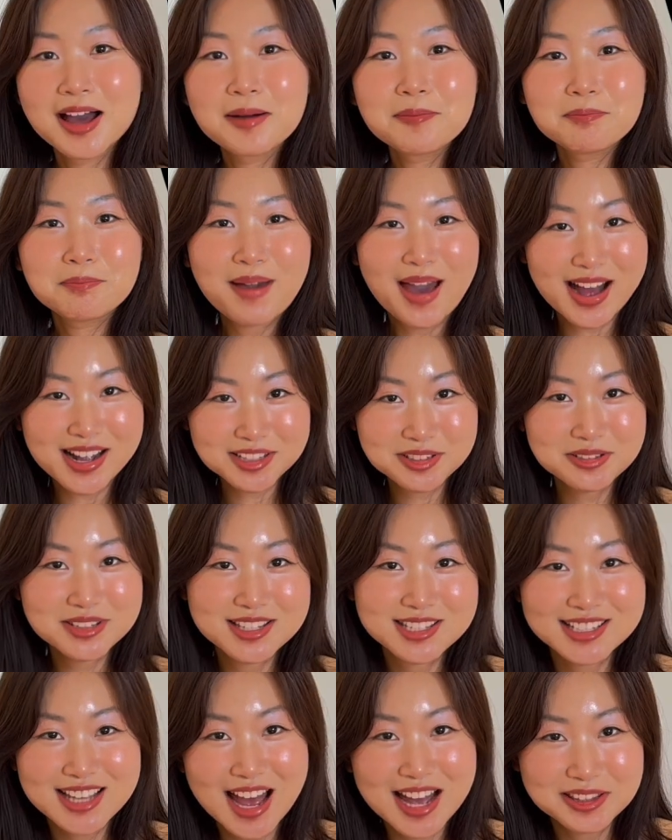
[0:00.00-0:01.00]
Back to the
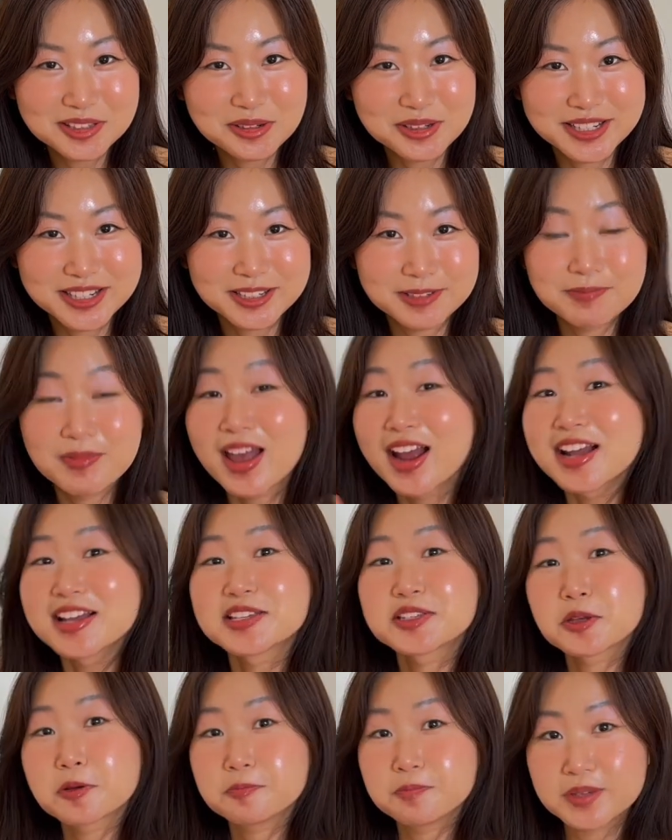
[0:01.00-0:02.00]
sad lawyer.
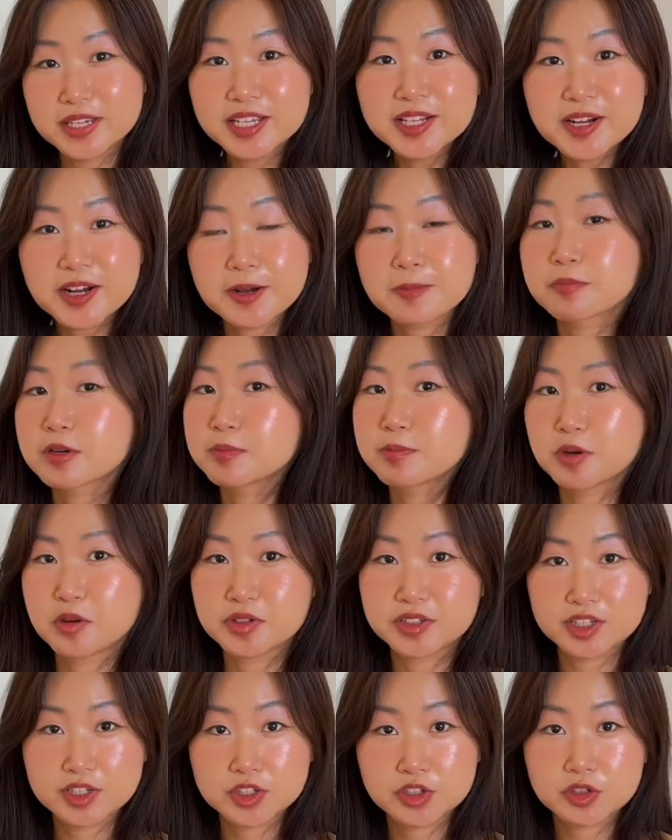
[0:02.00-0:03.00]
So Peter
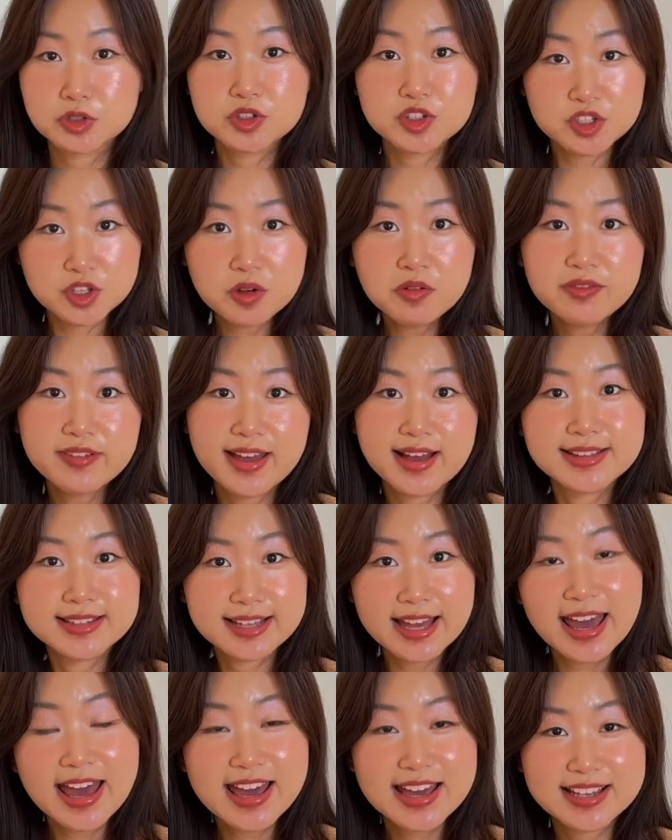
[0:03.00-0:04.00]
proposes to Sylvia, the
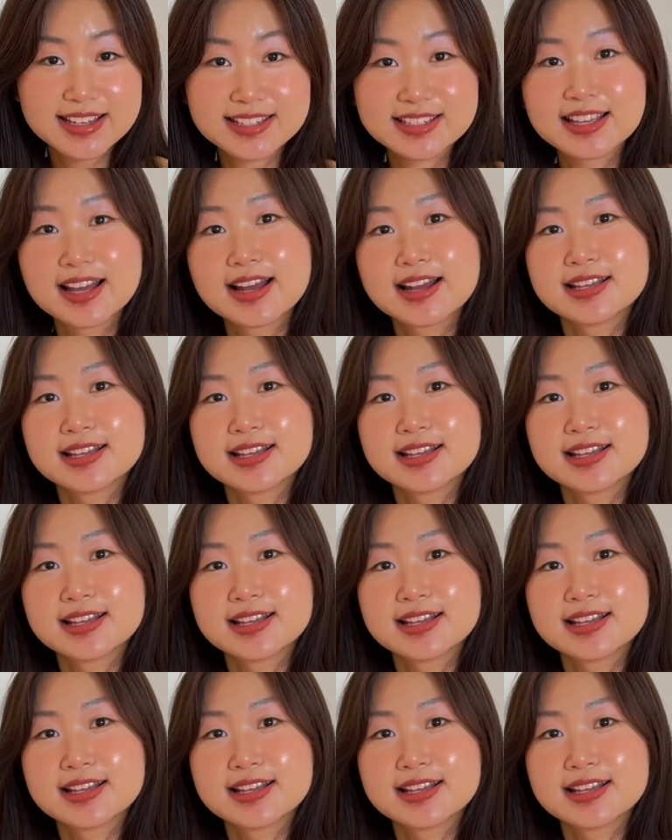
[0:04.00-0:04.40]
ex,